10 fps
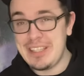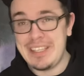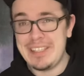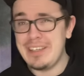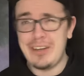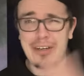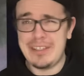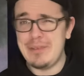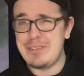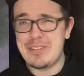Like, oh,
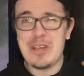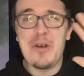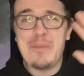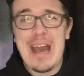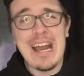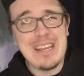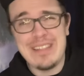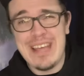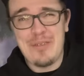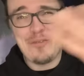he was so bad
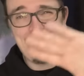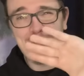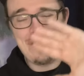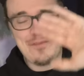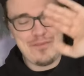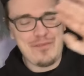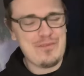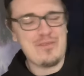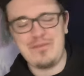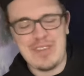in that
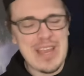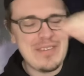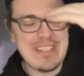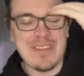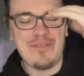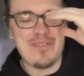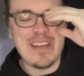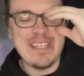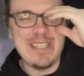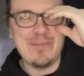Five Nights at
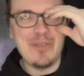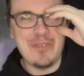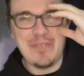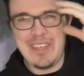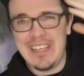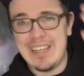Freddy's movie,